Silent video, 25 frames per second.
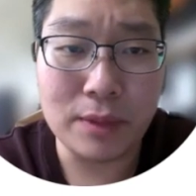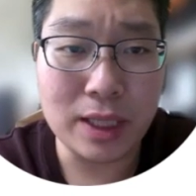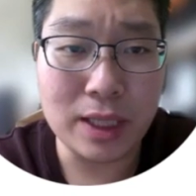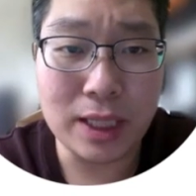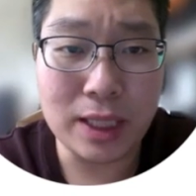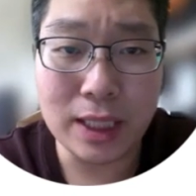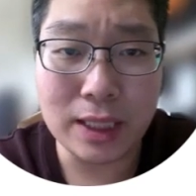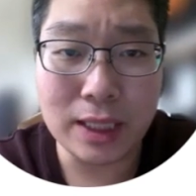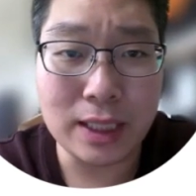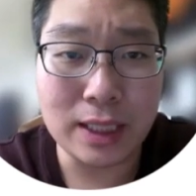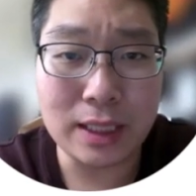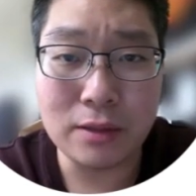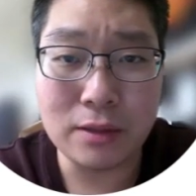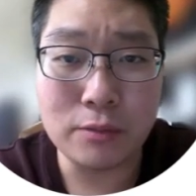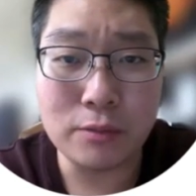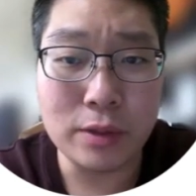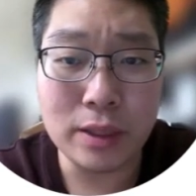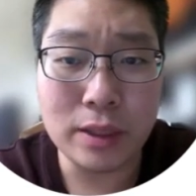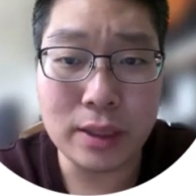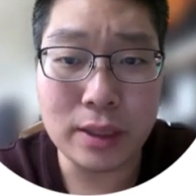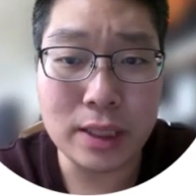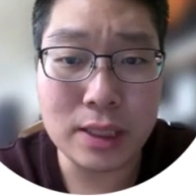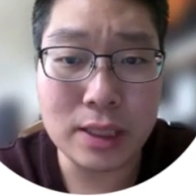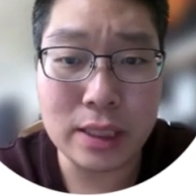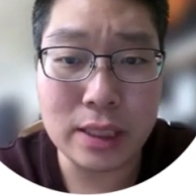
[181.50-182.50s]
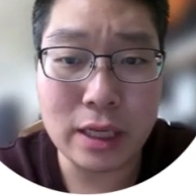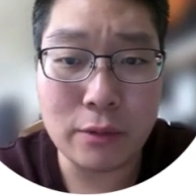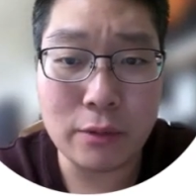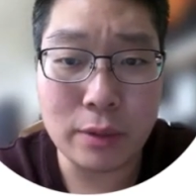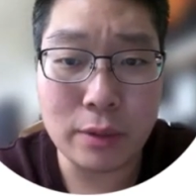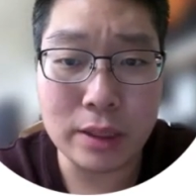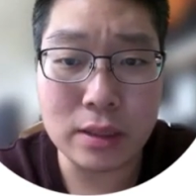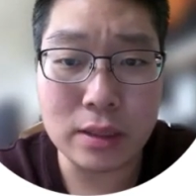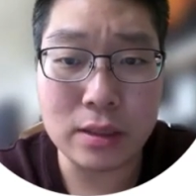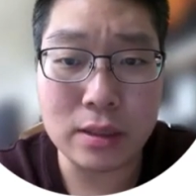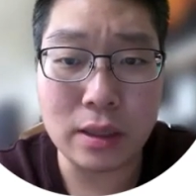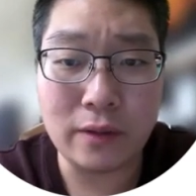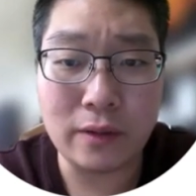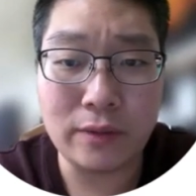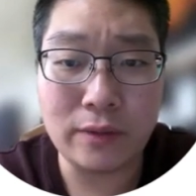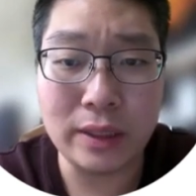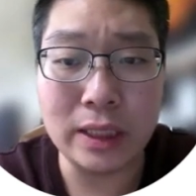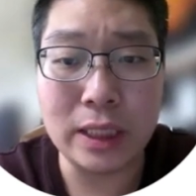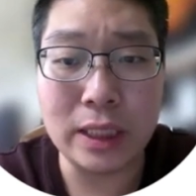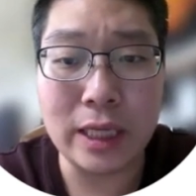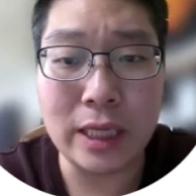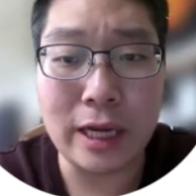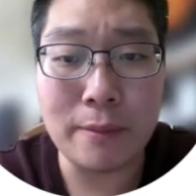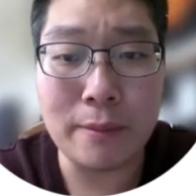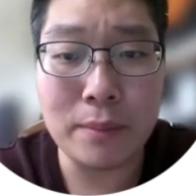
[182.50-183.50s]
It didn't really say what solvent
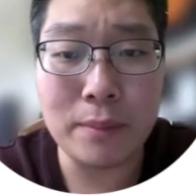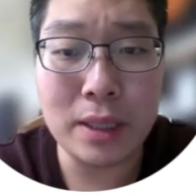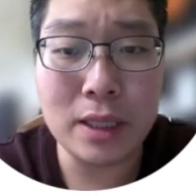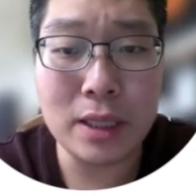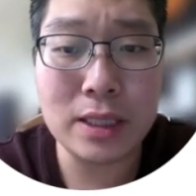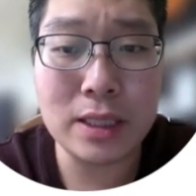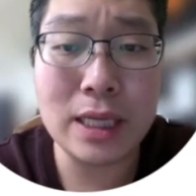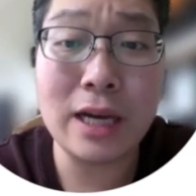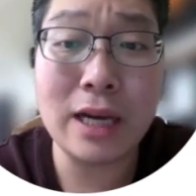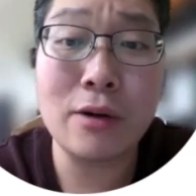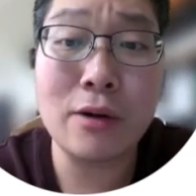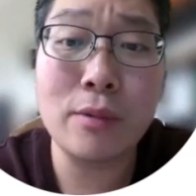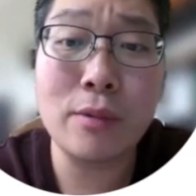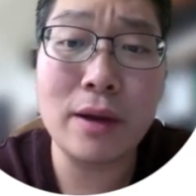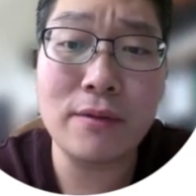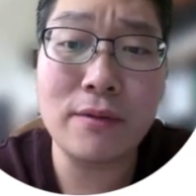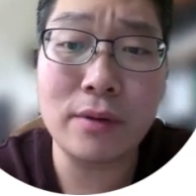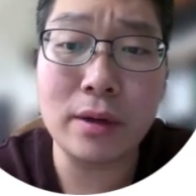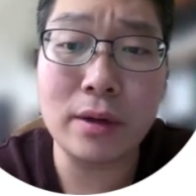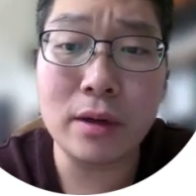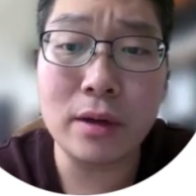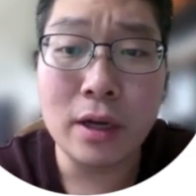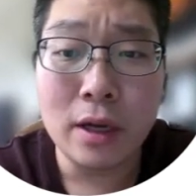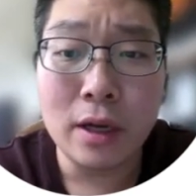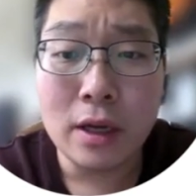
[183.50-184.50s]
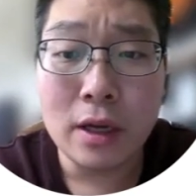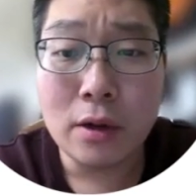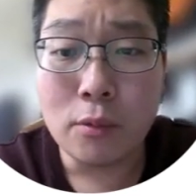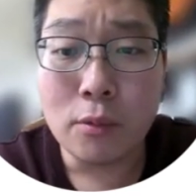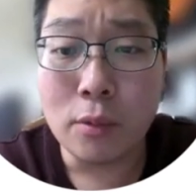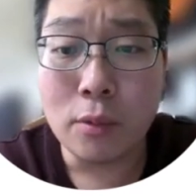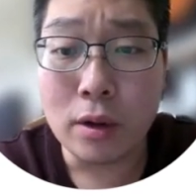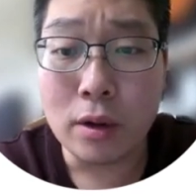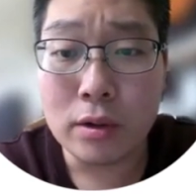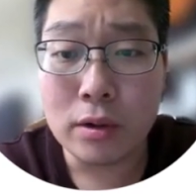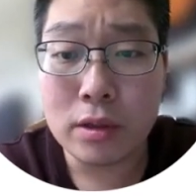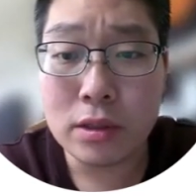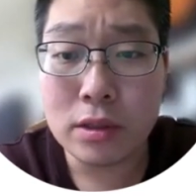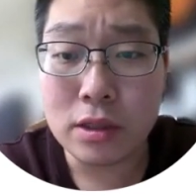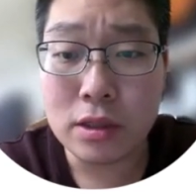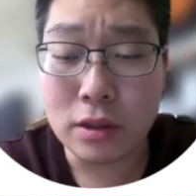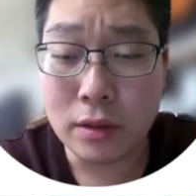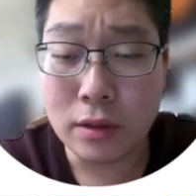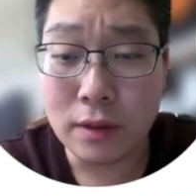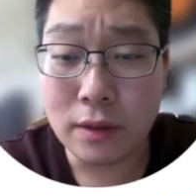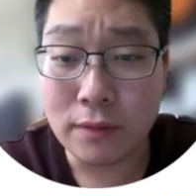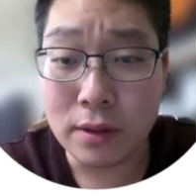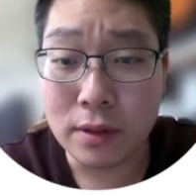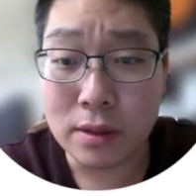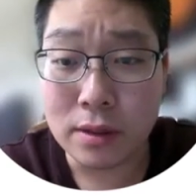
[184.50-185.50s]
type it is. However, water is a
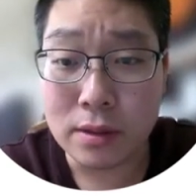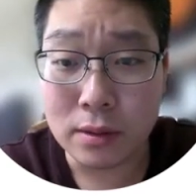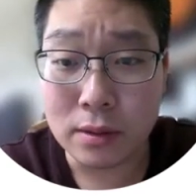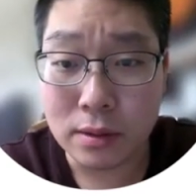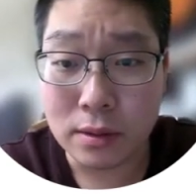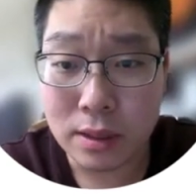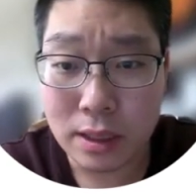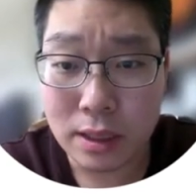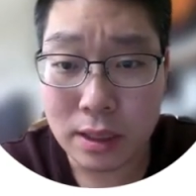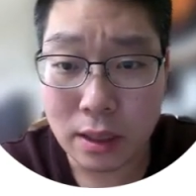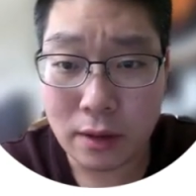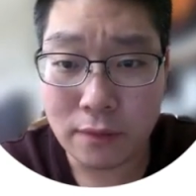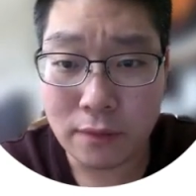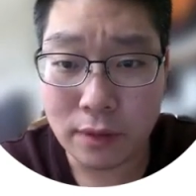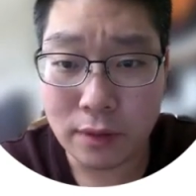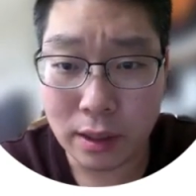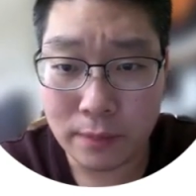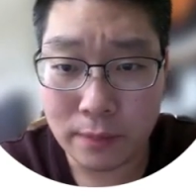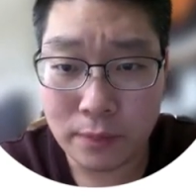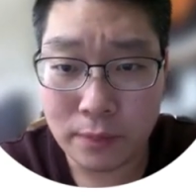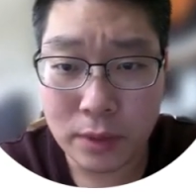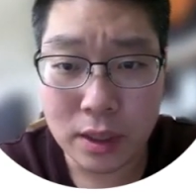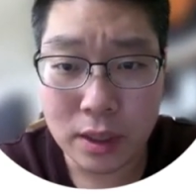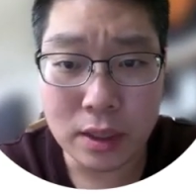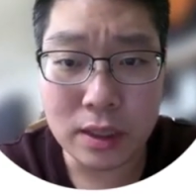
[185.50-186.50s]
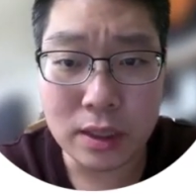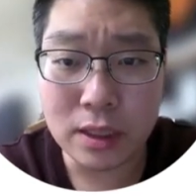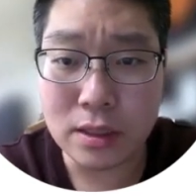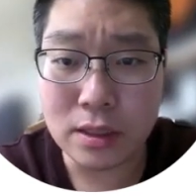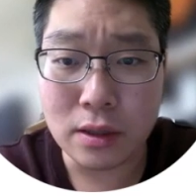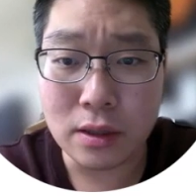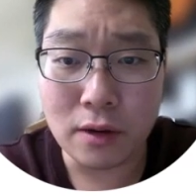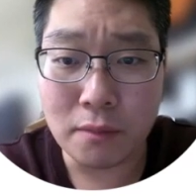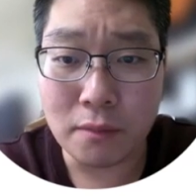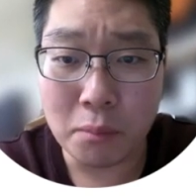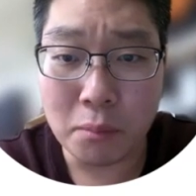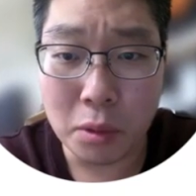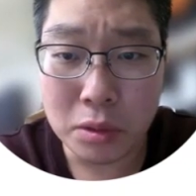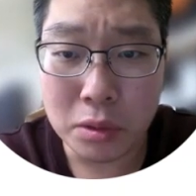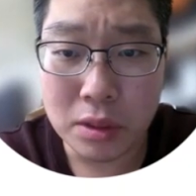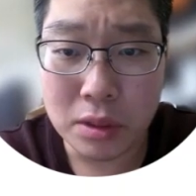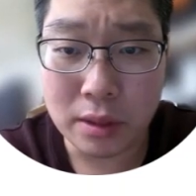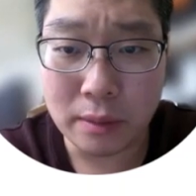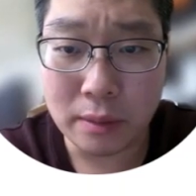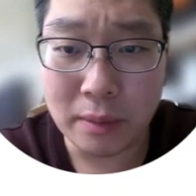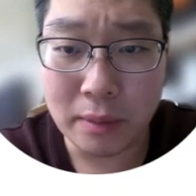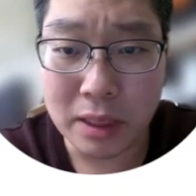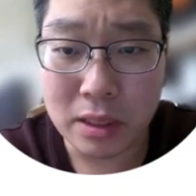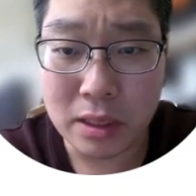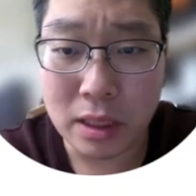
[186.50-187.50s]
universal solvent. It dissolves most of
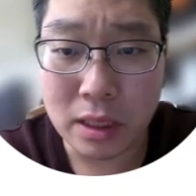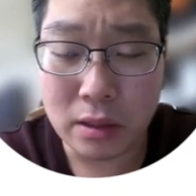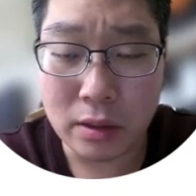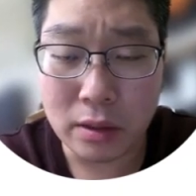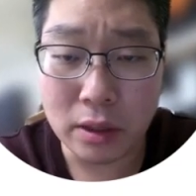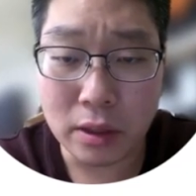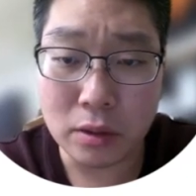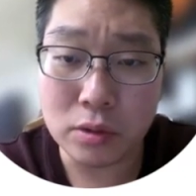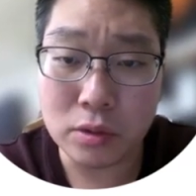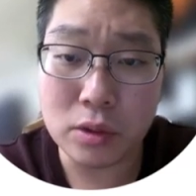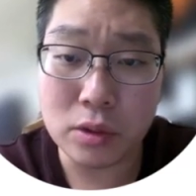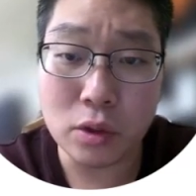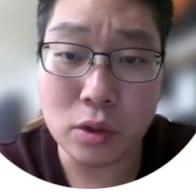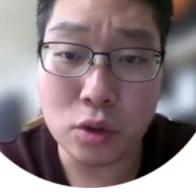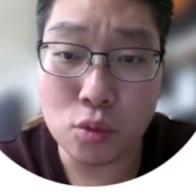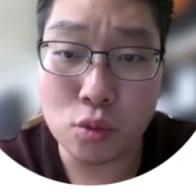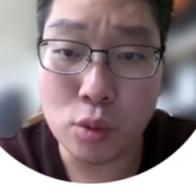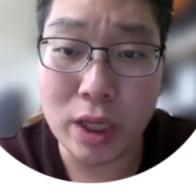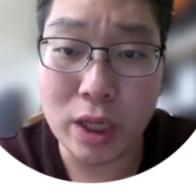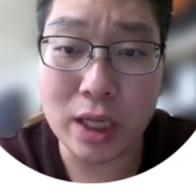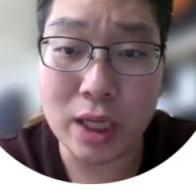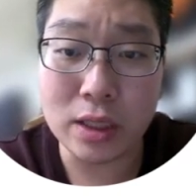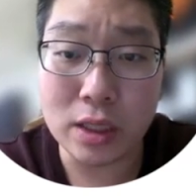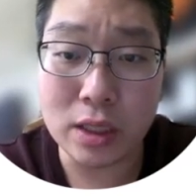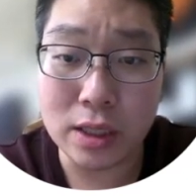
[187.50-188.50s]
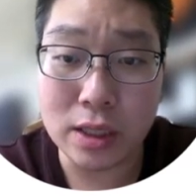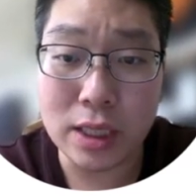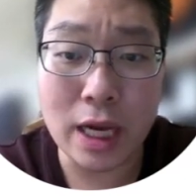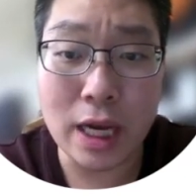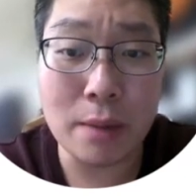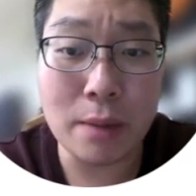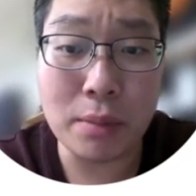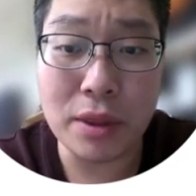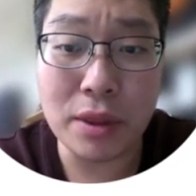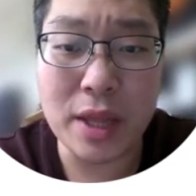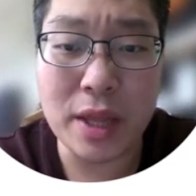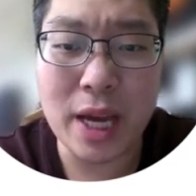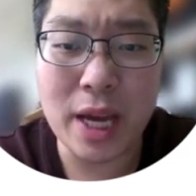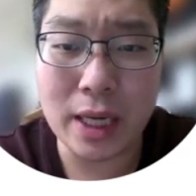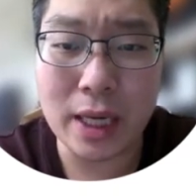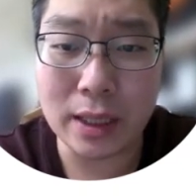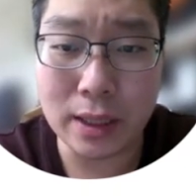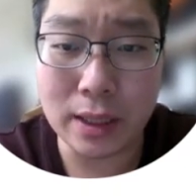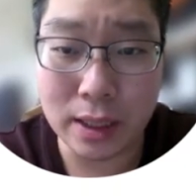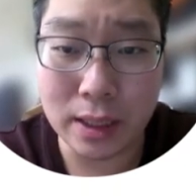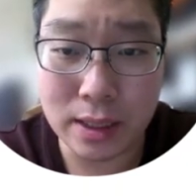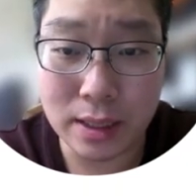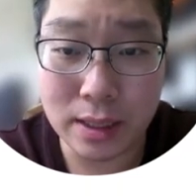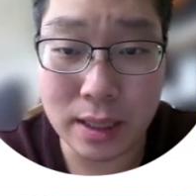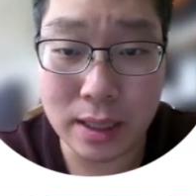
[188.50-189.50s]
the material, so we can just
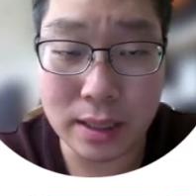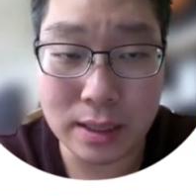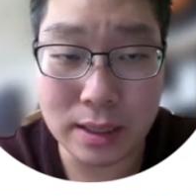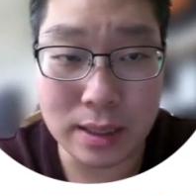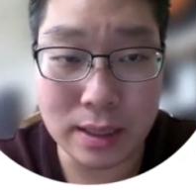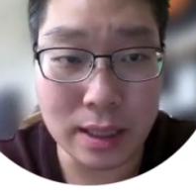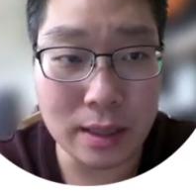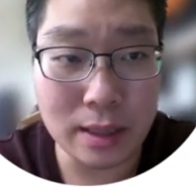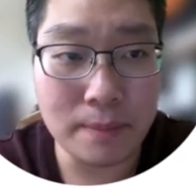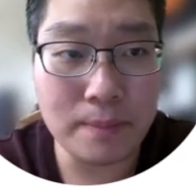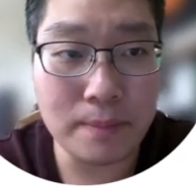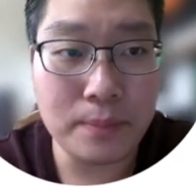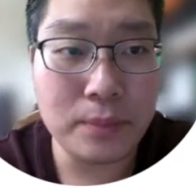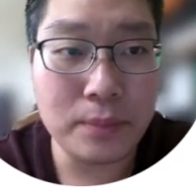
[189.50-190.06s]
hypothetically says that.